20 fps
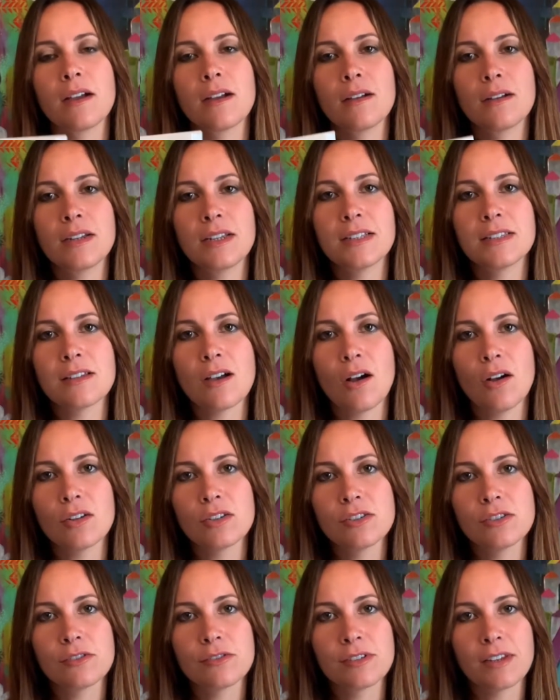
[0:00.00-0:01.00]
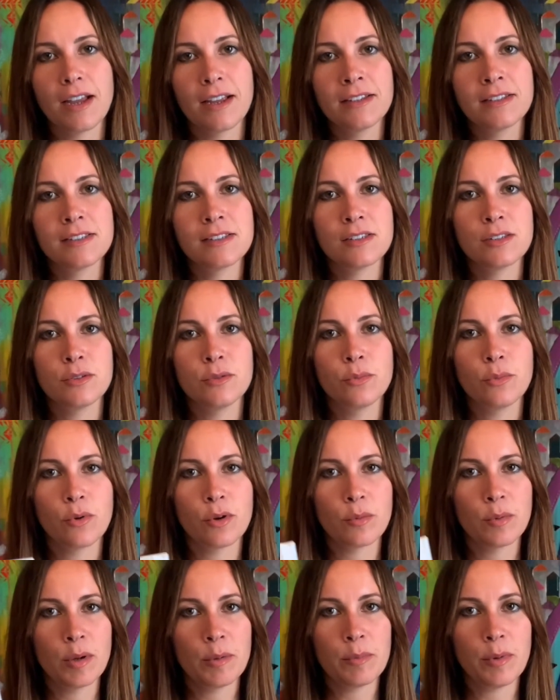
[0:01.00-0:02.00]
it's also nice to
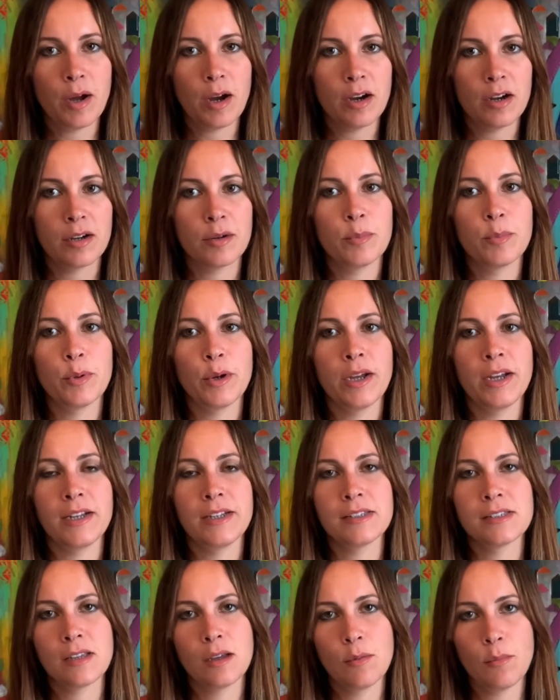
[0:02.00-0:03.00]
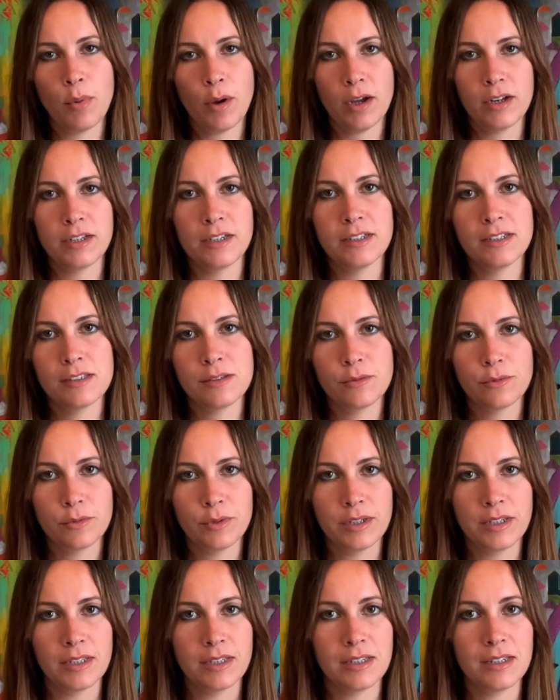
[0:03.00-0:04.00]
warm up our brains and bodies
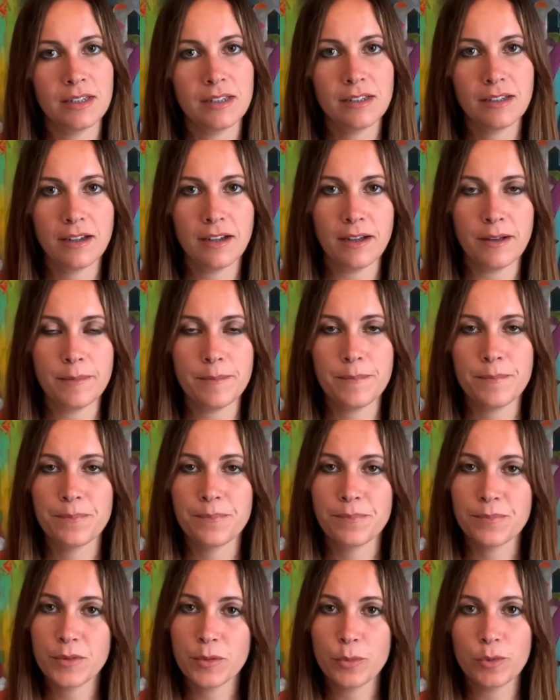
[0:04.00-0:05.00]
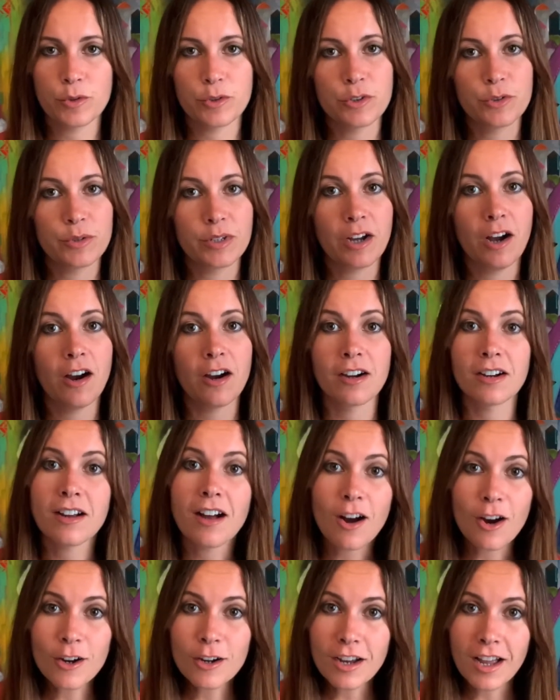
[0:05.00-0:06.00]
when we're doing art.
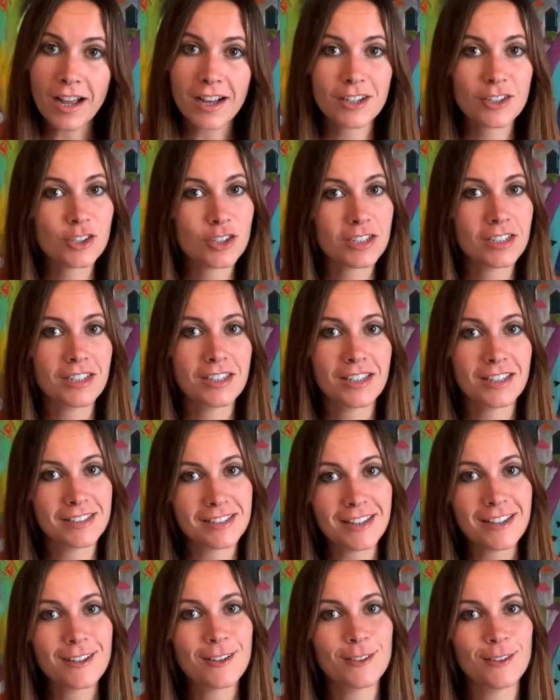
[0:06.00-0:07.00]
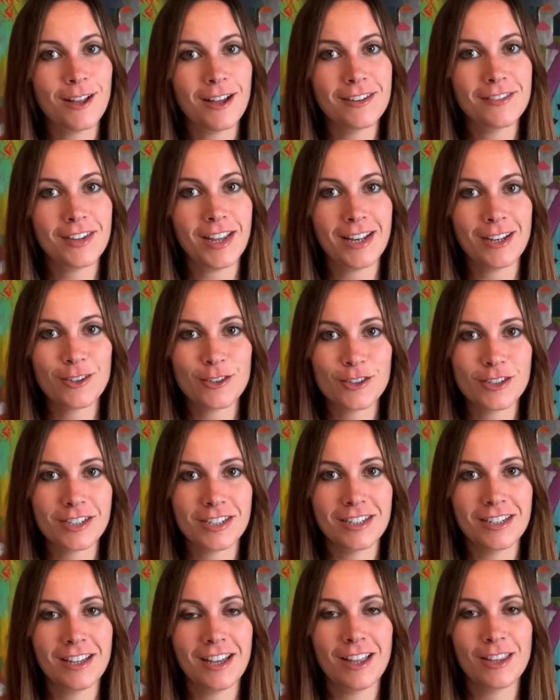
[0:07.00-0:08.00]
Art actually can take a lot of
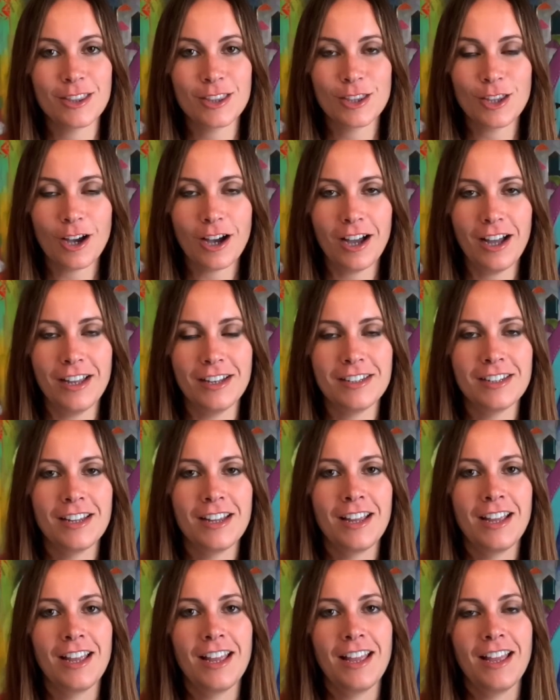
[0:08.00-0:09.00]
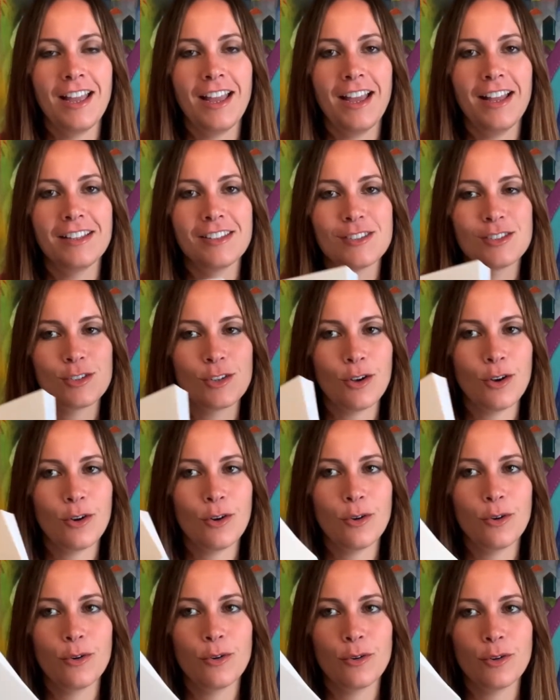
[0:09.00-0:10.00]
energy and thought, and
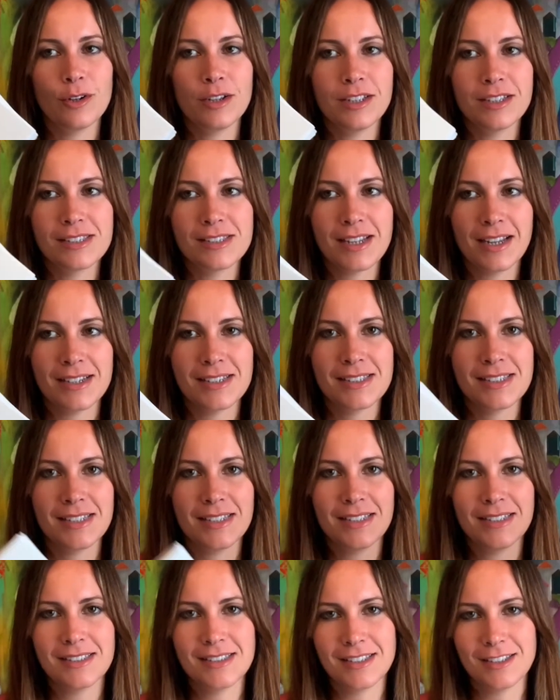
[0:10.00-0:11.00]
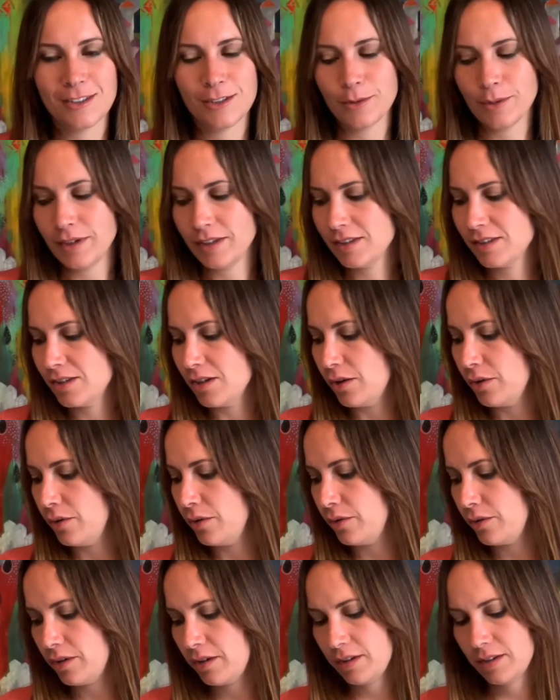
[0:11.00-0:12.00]
so it's nice to ease into it.
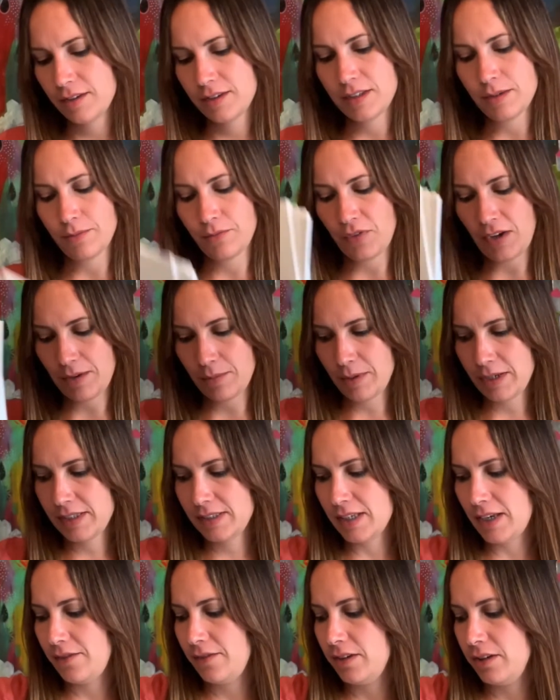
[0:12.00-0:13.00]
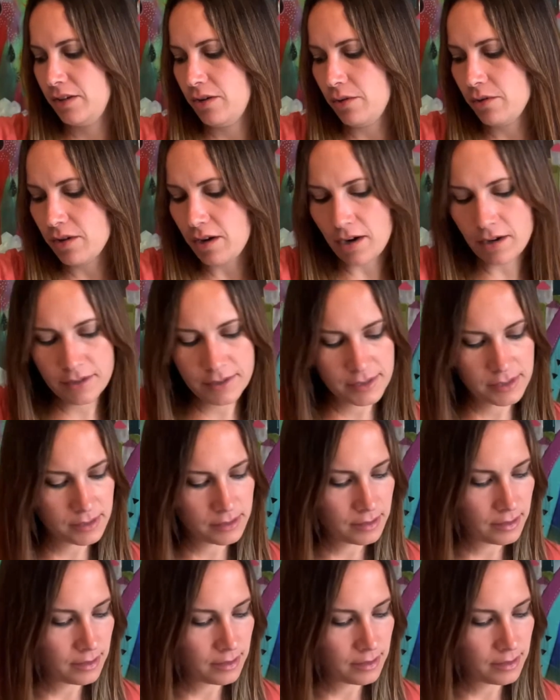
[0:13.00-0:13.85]
So some 5x7 note cards.